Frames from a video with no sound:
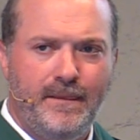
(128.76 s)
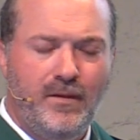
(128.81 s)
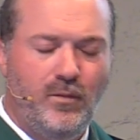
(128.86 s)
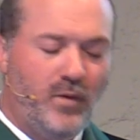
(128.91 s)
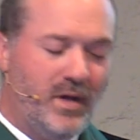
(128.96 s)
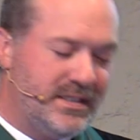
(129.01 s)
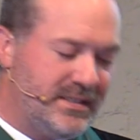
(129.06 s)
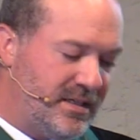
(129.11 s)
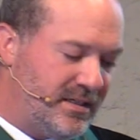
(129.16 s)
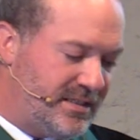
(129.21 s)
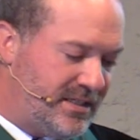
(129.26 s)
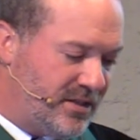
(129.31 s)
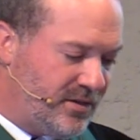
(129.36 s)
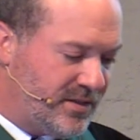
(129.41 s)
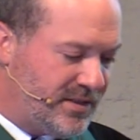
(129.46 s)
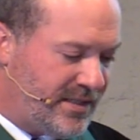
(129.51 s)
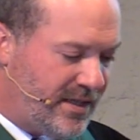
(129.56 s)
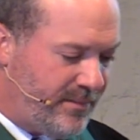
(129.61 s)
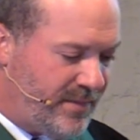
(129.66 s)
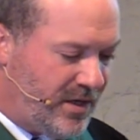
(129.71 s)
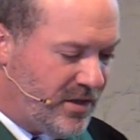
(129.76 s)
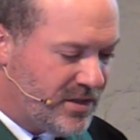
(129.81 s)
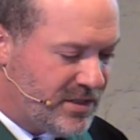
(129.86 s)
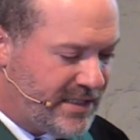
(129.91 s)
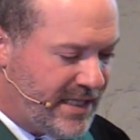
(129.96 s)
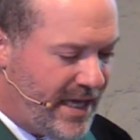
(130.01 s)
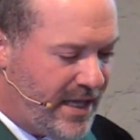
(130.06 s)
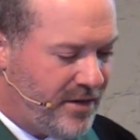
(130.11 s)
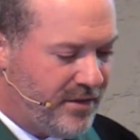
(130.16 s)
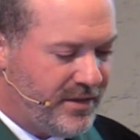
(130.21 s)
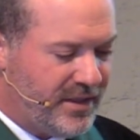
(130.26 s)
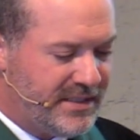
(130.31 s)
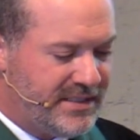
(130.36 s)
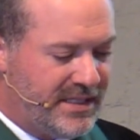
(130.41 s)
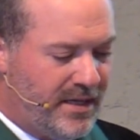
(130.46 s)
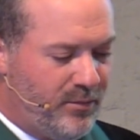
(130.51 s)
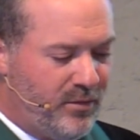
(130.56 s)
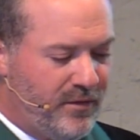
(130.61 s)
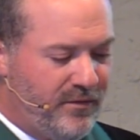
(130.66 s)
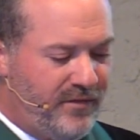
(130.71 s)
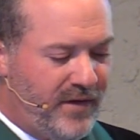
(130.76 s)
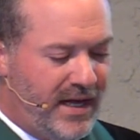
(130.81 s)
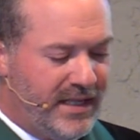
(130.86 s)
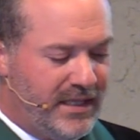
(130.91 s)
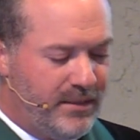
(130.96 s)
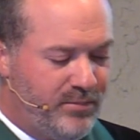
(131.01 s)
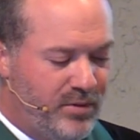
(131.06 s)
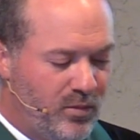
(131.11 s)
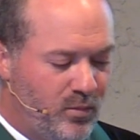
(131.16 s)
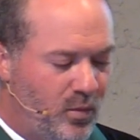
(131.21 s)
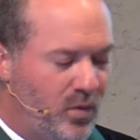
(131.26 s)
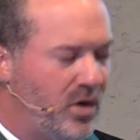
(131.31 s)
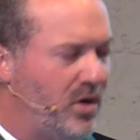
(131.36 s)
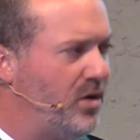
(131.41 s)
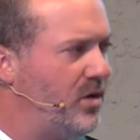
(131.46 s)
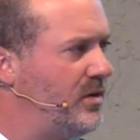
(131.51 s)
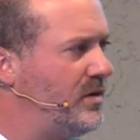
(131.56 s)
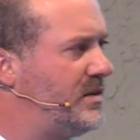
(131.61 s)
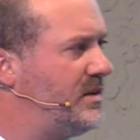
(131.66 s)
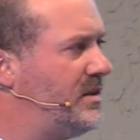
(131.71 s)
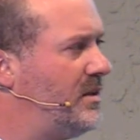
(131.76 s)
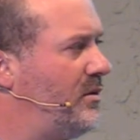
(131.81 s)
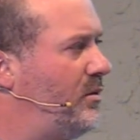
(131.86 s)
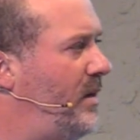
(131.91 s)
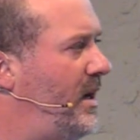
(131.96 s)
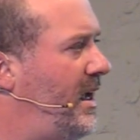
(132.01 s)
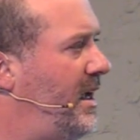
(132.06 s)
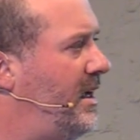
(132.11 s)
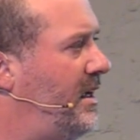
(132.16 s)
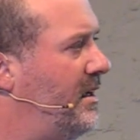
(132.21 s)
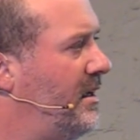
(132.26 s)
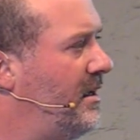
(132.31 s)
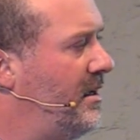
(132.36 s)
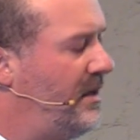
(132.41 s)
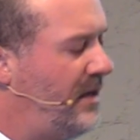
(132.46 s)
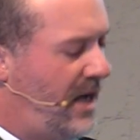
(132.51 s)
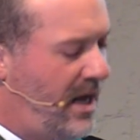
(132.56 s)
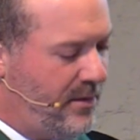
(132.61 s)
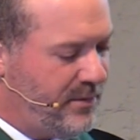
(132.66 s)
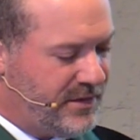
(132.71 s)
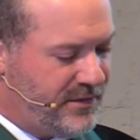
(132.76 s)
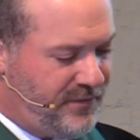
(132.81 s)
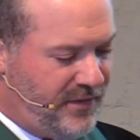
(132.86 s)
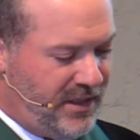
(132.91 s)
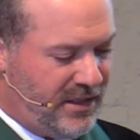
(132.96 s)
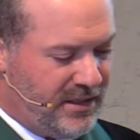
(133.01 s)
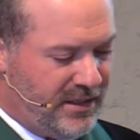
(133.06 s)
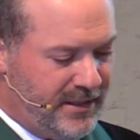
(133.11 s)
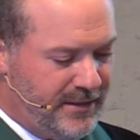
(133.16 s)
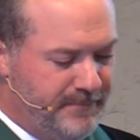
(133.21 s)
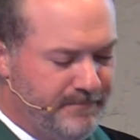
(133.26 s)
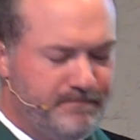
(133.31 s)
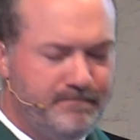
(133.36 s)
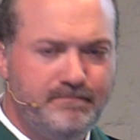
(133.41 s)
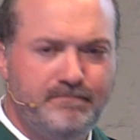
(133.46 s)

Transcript: It wasn't until some years later that someone finally put words to the way I was feeling.